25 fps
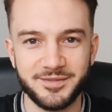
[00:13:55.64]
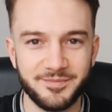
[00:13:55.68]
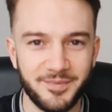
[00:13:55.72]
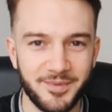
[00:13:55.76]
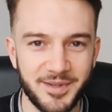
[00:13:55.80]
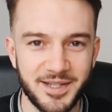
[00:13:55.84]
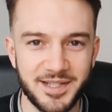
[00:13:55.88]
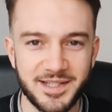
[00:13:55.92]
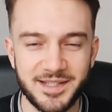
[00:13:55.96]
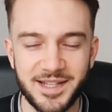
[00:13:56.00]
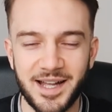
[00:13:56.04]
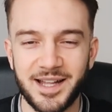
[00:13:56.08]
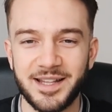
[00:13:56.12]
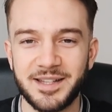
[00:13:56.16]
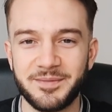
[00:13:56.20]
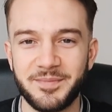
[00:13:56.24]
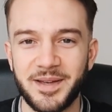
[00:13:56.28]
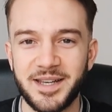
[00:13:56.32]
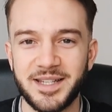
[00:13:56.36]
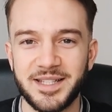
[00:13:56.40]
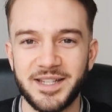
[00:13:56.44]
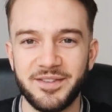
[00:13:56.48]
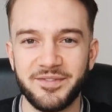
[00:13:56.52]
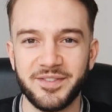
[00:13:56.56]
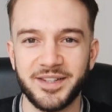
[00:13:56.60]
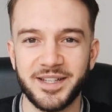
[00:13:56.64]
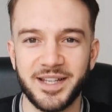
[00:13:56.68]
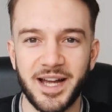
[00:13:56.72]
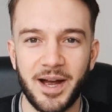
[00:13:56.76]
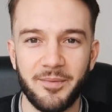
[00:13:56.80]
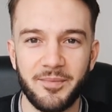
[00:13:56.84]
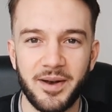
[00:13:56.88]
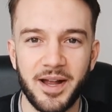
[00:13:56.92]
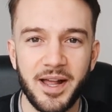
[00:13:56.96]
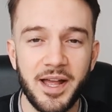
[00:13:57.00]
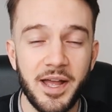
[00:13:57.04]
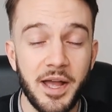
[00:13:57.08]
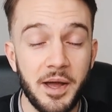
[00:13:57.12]
my stand basically for the
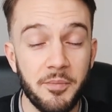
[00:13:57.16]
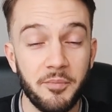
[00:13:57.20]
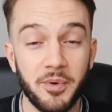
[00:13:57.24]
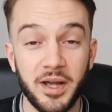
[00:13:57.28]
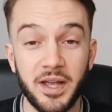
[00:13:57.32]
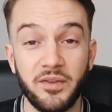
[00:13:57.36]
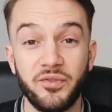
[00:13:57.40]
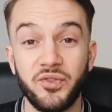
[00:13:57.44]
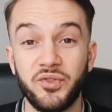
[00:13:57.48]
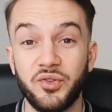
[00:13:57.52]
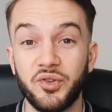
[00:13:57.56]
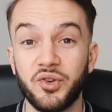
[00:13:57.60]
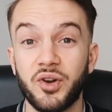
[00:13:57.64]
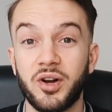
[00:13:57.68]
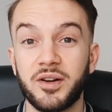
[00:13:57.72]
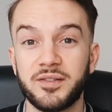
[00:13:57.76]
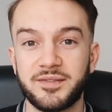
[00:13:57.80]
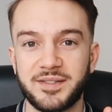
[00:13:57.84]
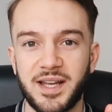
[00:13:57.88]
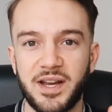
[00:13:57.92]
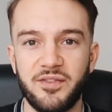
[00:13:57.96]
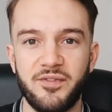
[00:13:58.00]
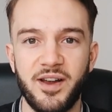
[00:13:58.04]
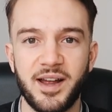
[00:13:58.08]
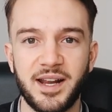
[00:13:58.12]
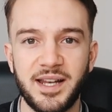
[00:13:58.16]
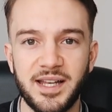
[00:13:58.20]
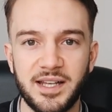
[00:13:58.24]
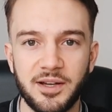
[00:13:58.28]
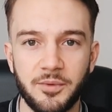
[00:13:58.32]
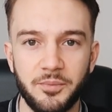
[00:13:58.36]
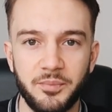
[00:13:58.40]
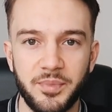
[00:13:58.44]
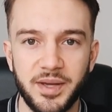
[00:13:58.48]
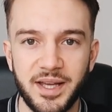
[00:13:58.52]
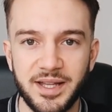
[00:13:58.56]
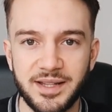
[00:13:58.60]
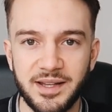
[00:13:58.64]
camera, but if you do not directly
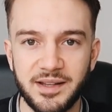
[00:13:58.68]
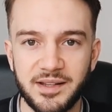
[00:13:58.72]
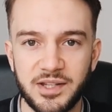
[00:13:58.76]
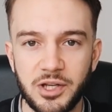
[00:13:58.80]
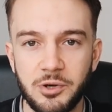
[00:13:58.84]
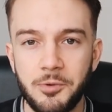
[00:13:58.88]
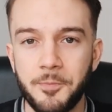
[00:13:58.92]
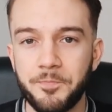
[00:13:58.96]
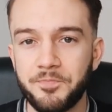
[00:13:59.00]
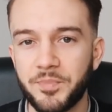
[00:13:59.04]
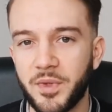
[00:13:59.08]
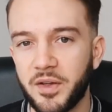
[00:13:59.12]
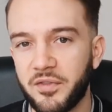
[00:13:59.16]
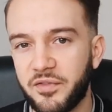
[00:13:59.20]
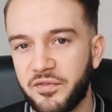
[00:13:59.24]
compare the two,